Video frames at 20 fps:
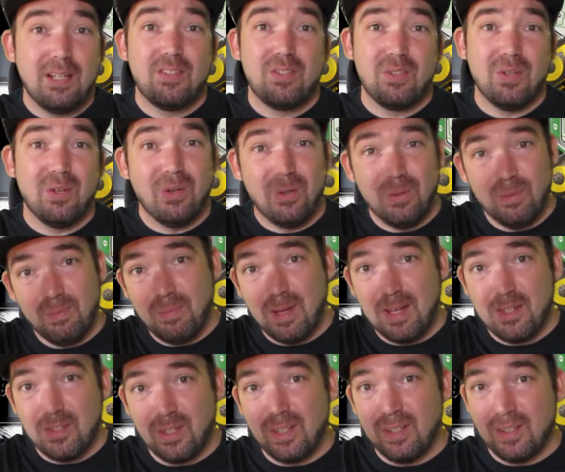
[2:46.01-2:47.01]
so
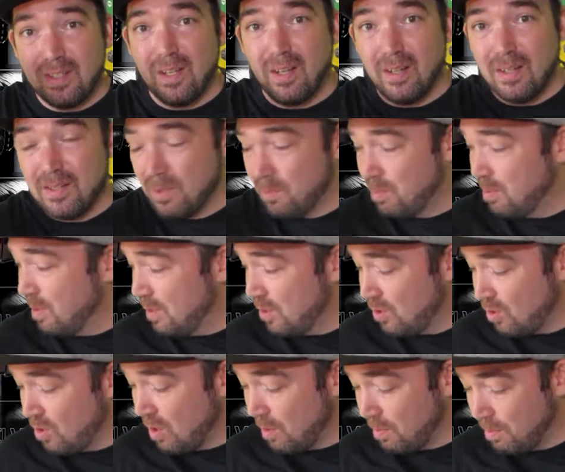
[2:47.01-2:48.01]
as you can tell it's a pretty
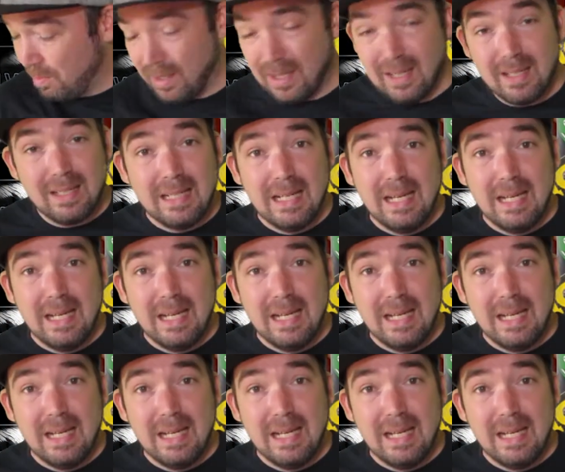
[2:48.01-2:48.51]
strong beer.